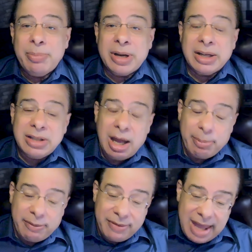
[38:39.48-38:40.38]
But on
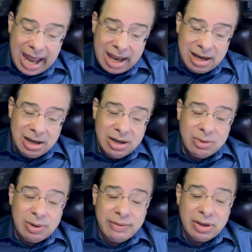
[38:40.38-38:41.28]
top of that,
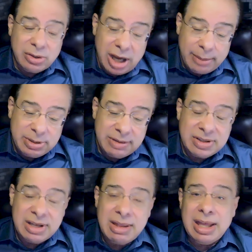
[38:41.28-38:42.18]
we have other types
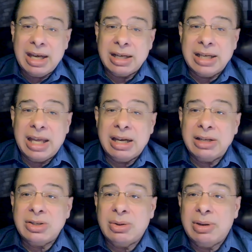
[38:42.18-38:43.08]
of synthetic
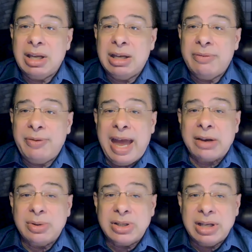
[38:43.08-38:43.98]
data. So in a
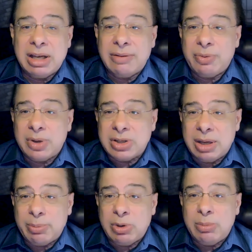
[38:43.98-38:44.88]
factory setting, for
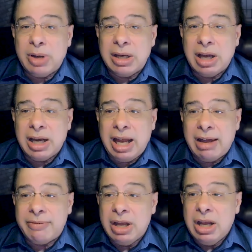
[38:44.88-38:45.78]
example, you might not
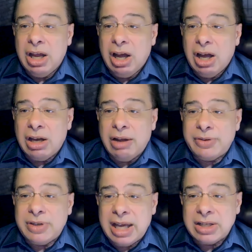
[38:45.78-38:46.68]
have
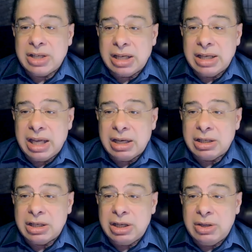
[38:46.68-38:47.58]
enough testing
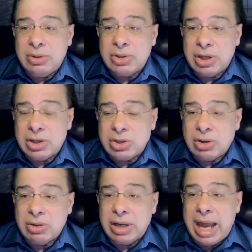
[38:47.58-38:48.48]
data to use in a
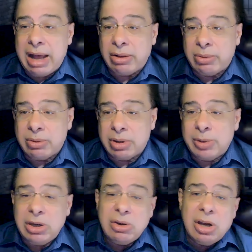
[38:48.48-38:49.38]
certain algorithm
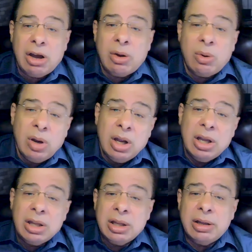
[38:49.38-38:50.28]
and you know
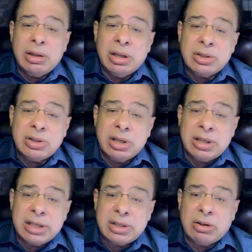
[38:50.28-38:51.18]
the the
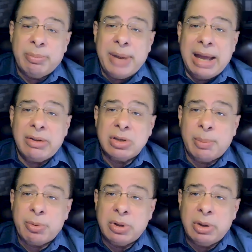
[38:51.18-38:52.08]
statistical bounds
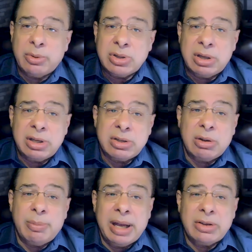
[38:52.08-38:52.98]
upper and lower
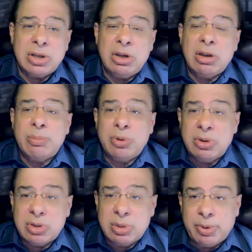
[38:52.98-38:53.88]
statistical bounds and you can
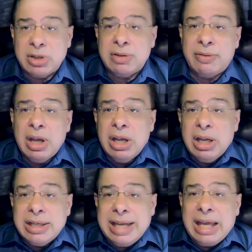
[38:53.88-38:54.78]
produce a bunch of
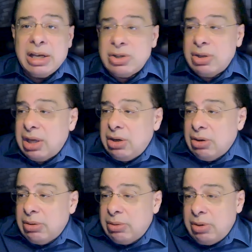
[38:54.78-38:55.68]
data so that
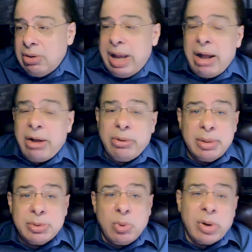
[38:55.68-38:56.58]
your your
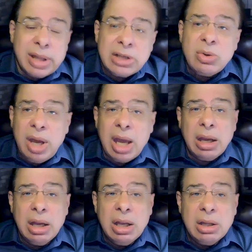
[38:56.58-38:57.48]
algorithms work that's
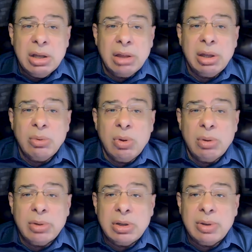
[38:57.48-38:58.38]
okay nothing
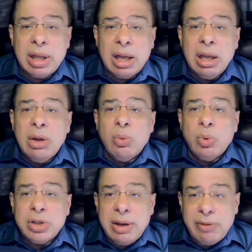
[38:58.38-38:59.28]
wrong with doing that
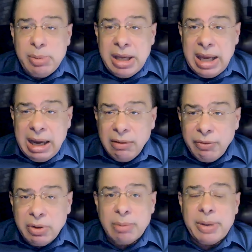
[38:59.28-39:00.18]
what you have to be
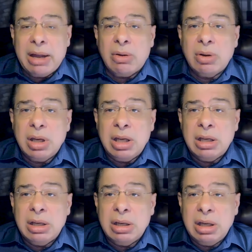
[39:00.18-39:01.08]
careful about
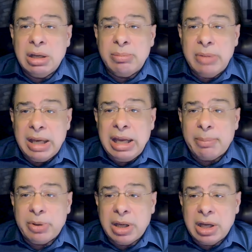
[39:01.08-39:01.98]
in in many
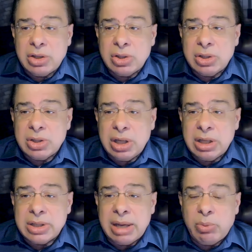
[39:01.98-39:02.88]
applications
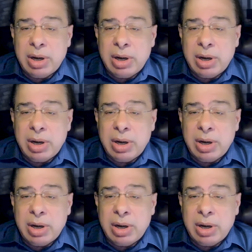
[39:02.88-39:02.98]
is that